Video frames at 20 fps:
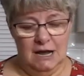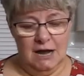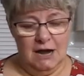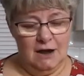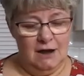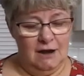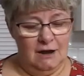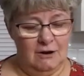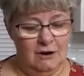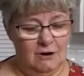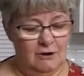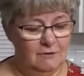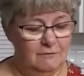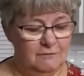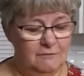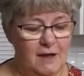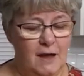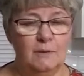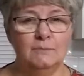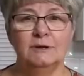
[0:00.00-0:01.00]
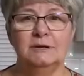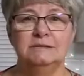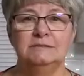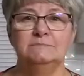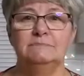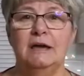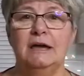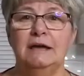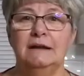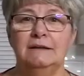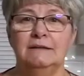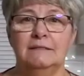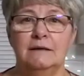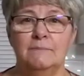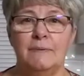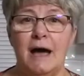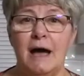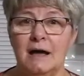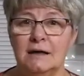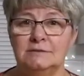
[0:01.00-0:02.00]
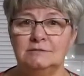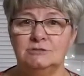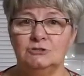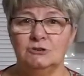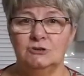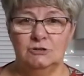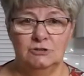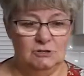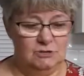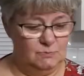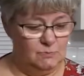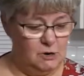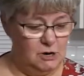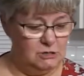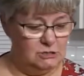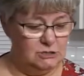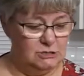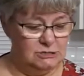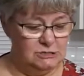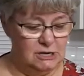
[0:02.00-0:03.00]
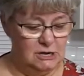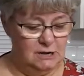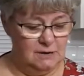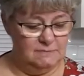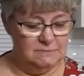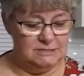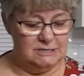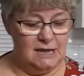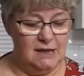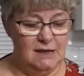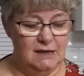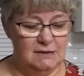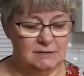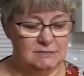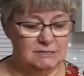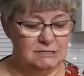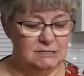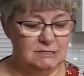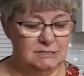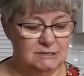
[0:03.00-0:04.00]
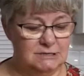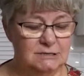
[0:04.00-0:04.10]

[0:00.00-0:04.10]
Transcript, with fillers: our families made in the past during the Depression times and